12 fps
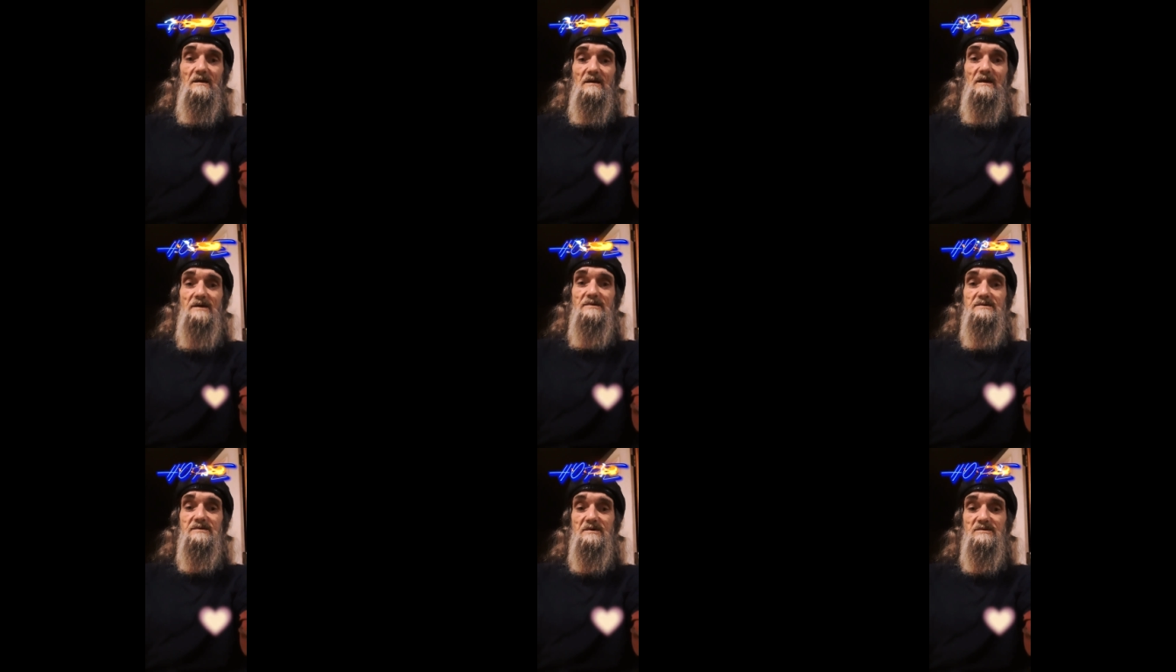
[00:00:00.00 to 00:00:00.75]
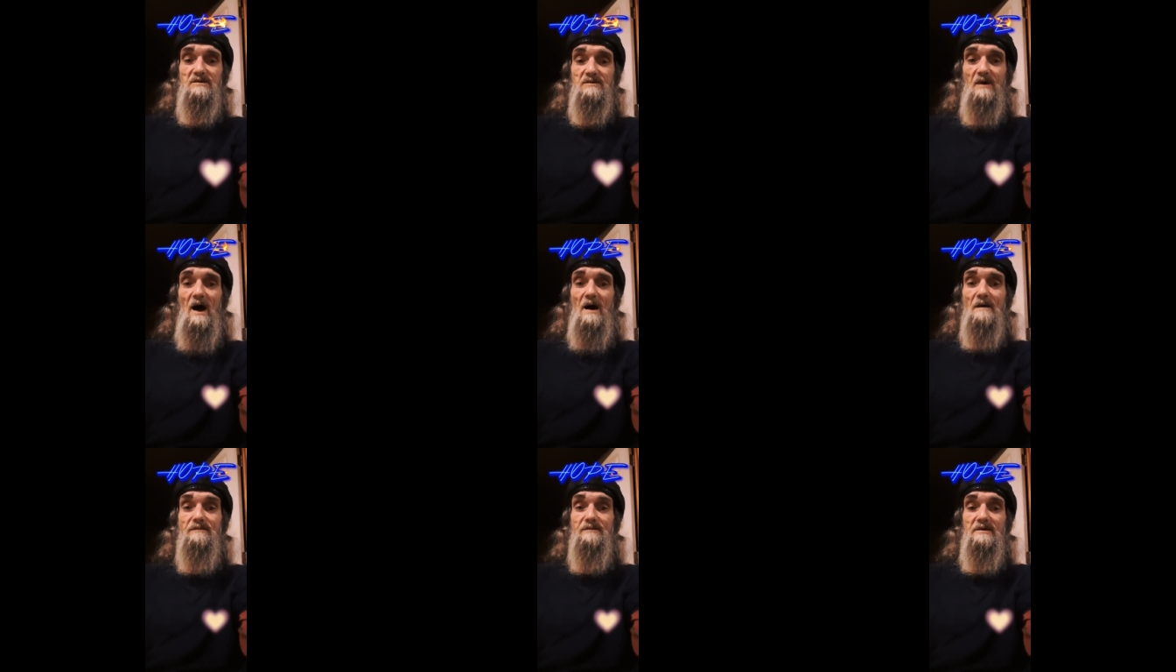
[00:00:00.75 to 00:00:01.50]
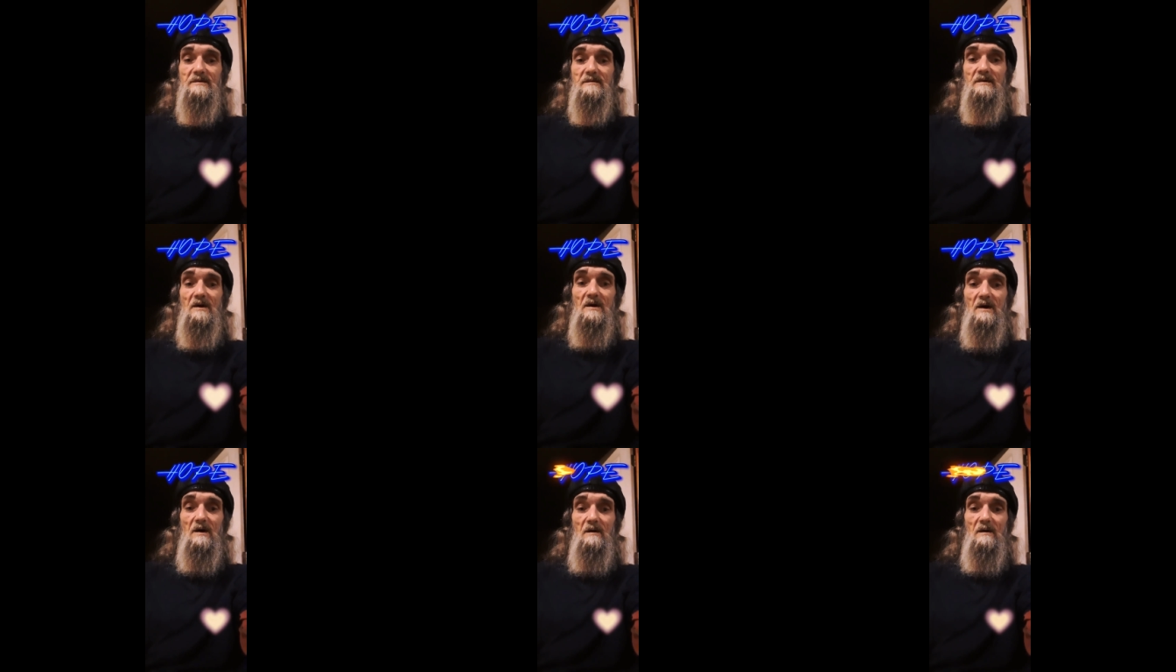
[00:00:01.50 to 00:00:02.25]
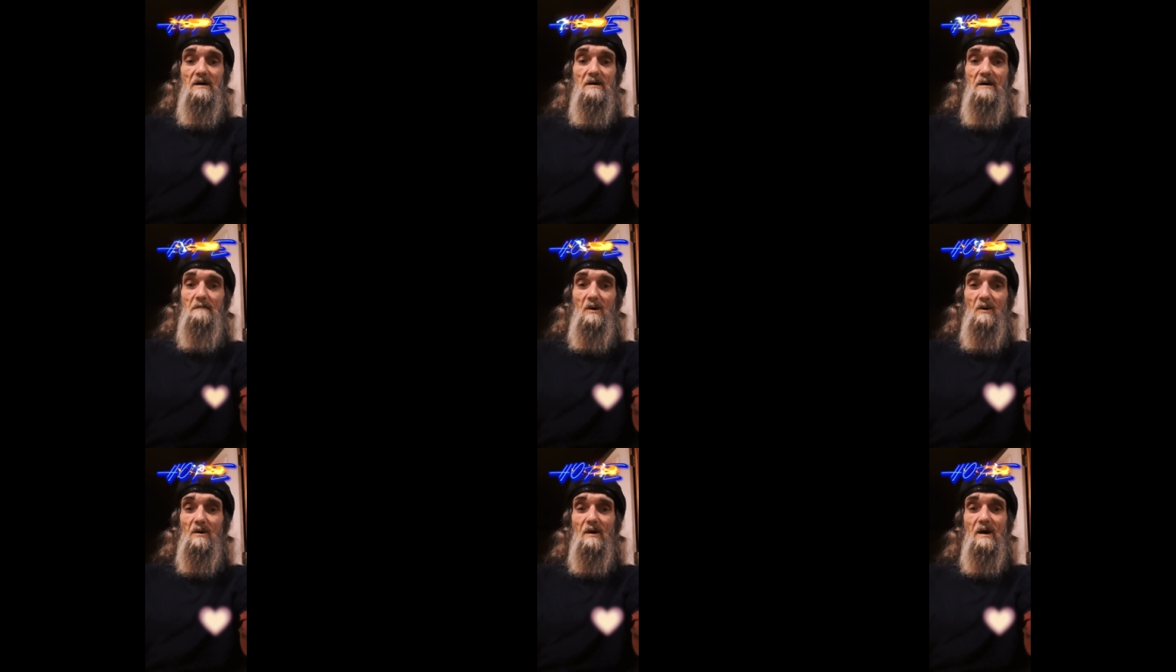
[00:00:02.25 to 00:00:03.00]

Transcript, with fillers: leads to strife and more